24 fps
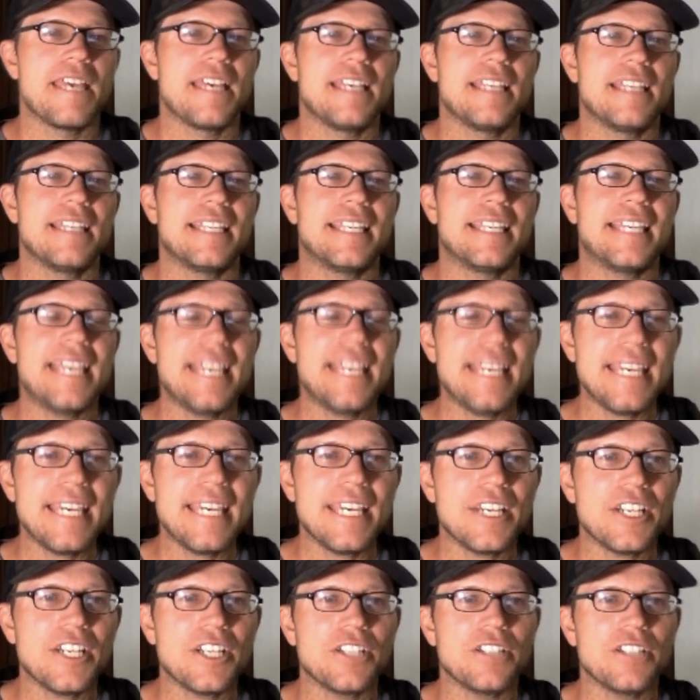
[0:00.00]
The
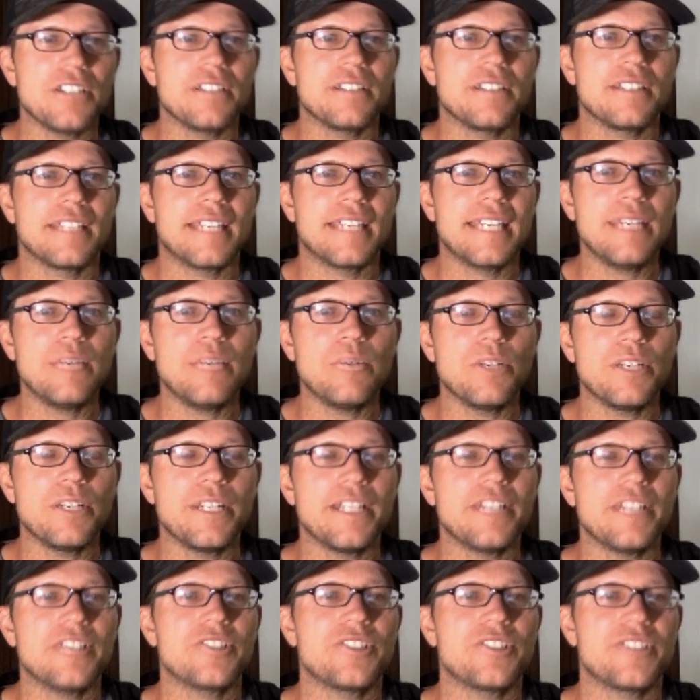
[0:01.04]
keyword
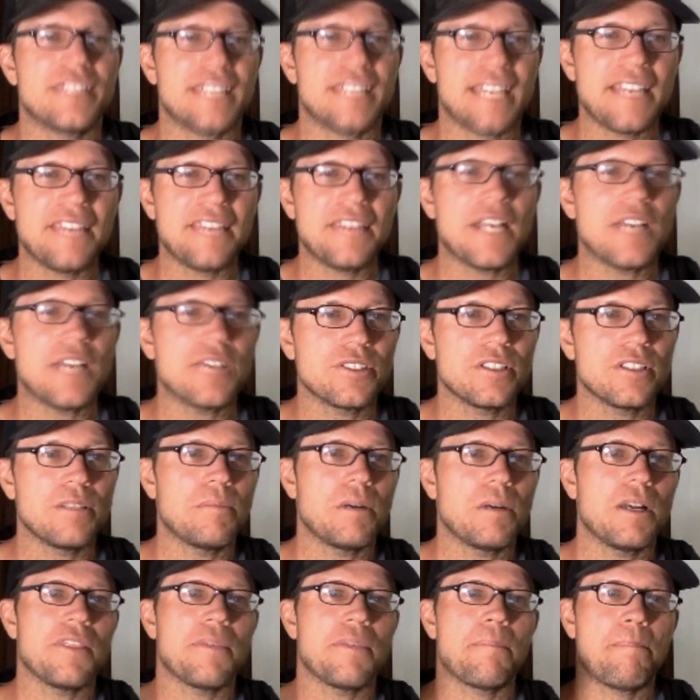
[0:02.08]
here is $10,000 a
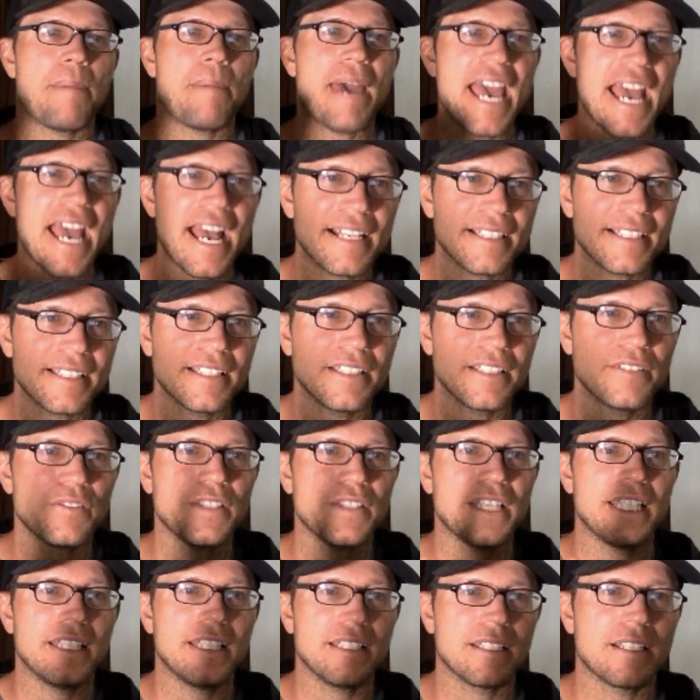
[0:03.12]
month
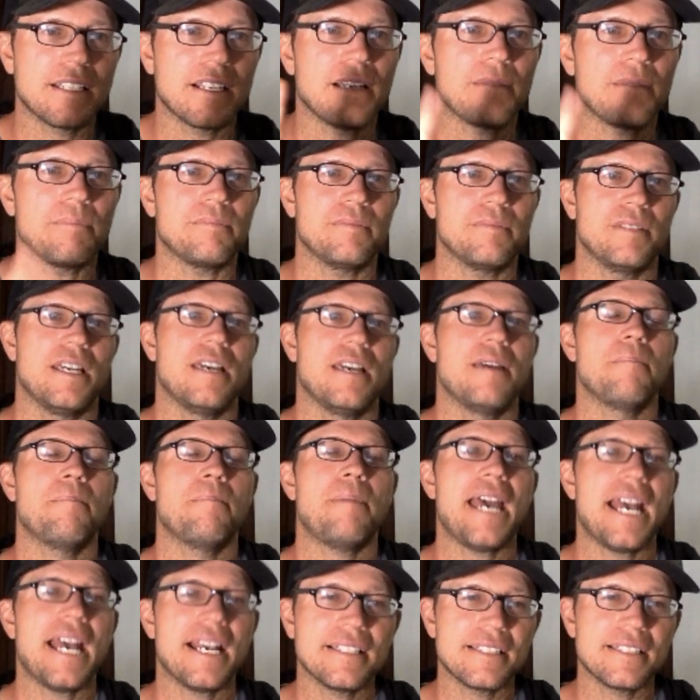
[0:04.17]
passive income.
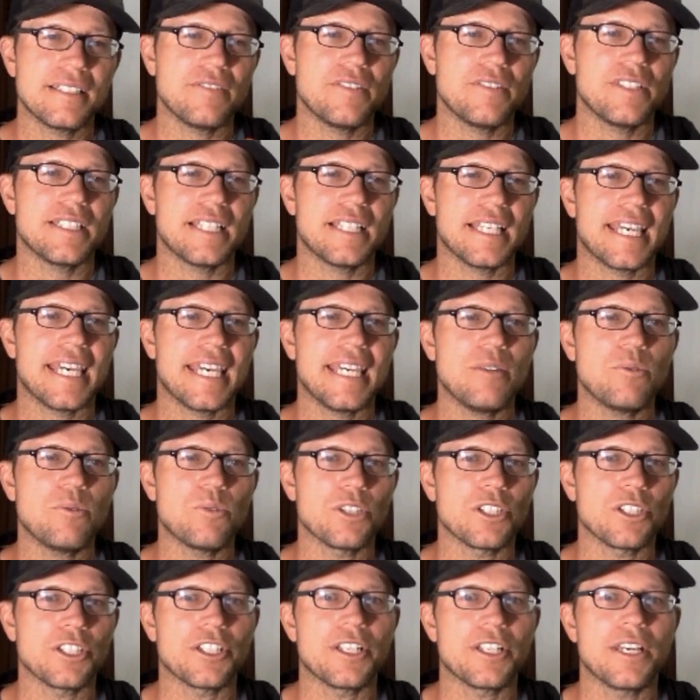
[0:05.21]
Passive is the
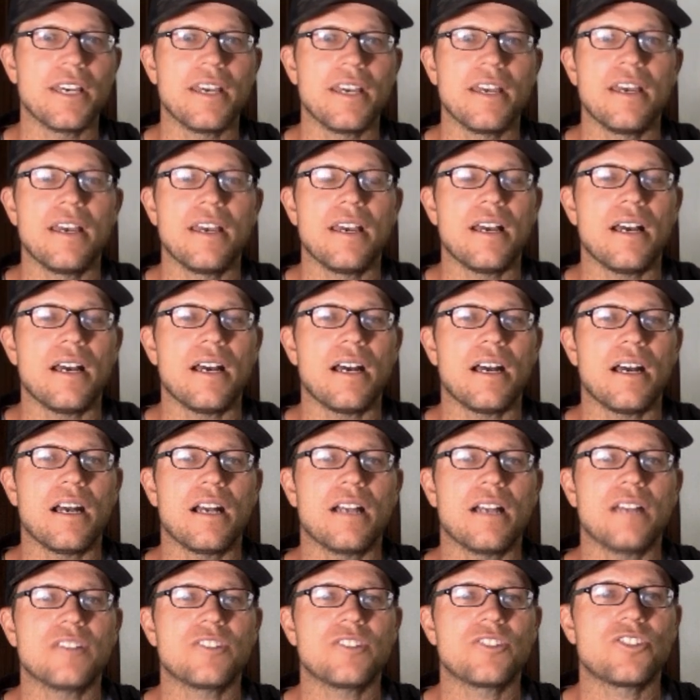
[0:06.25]
keyword.
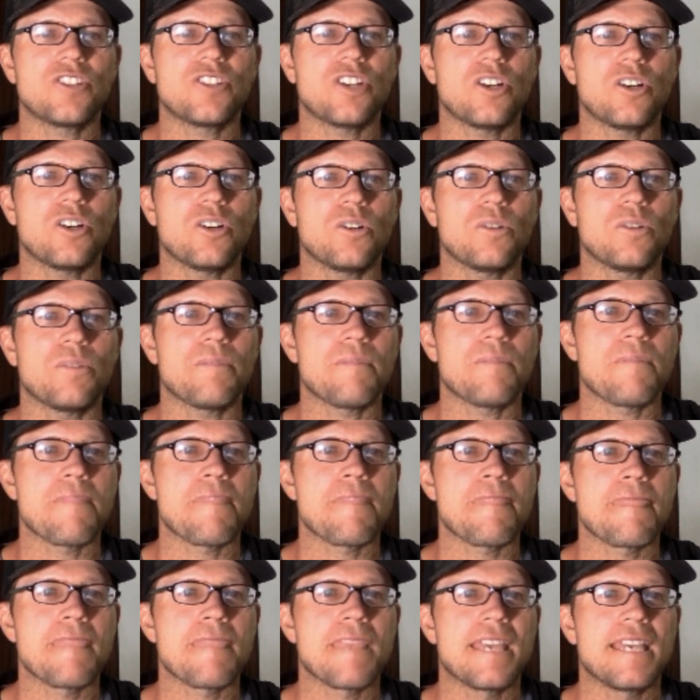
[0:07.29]
So
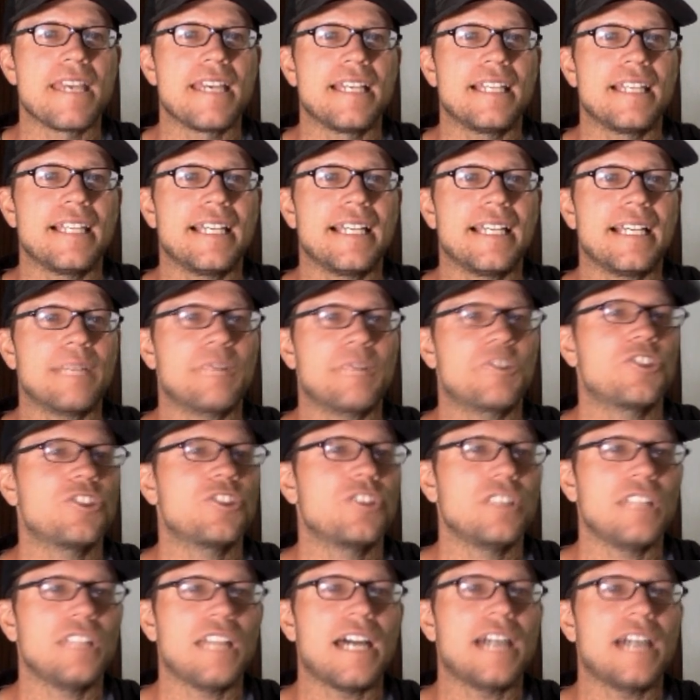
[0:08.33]
I'm
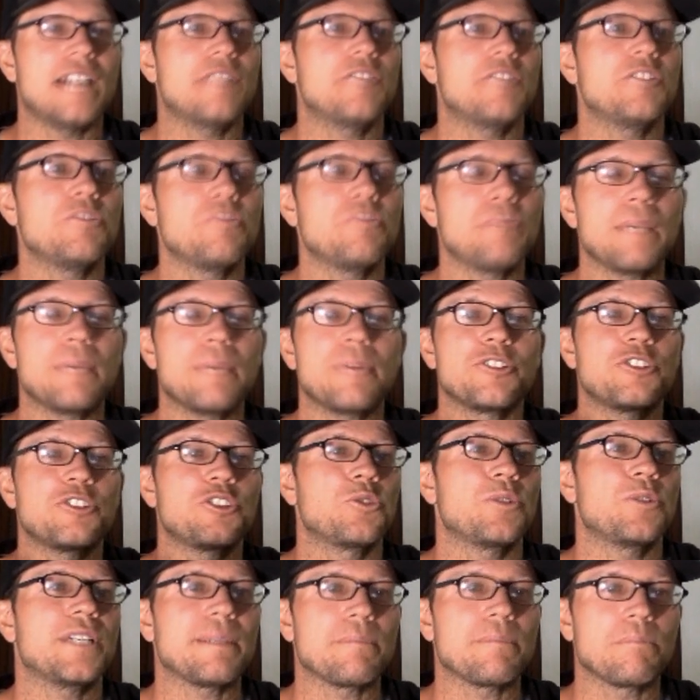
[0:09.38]
sure a lot of you maybe are
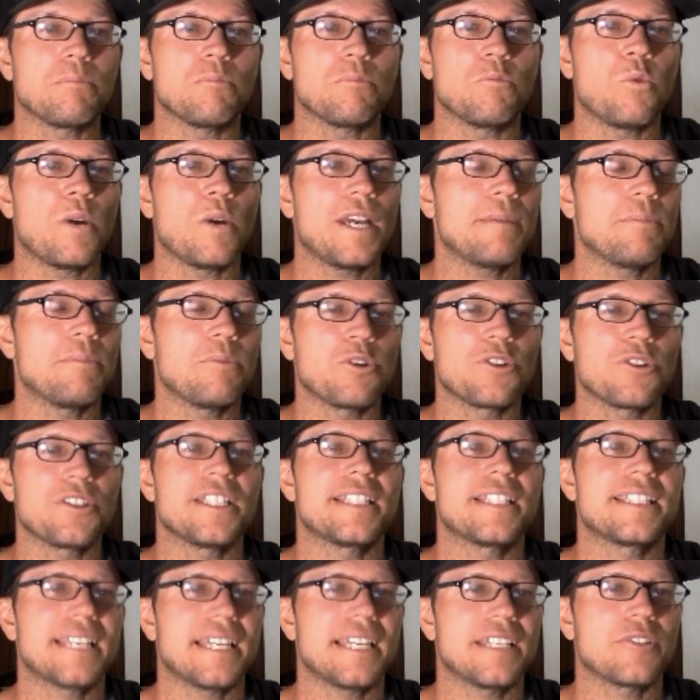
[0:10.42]
doing way more
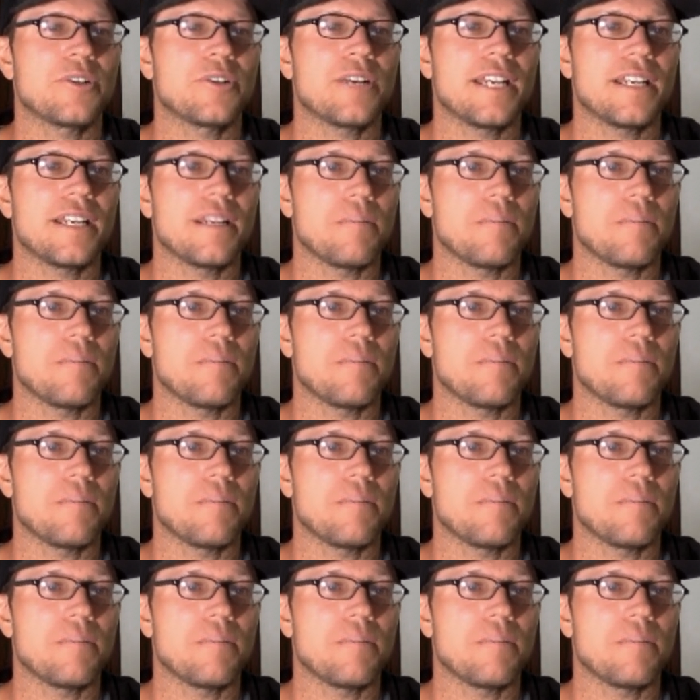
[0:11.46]
than 10 grand a